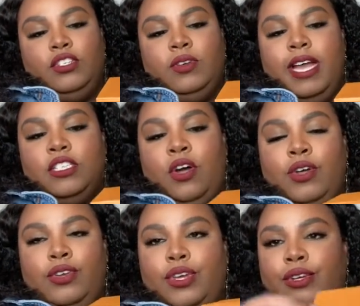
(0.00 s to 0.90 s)
you guys all
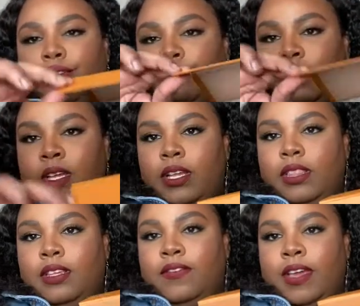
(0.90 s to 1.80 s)
know
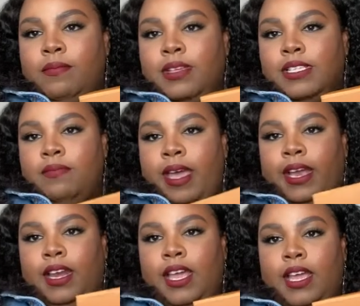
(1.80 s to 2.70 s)
the famous
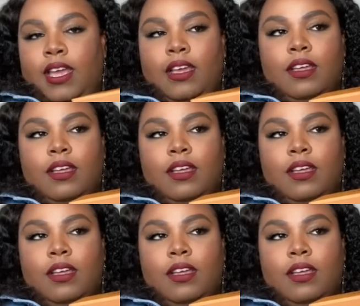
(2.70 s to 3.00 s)
magnetic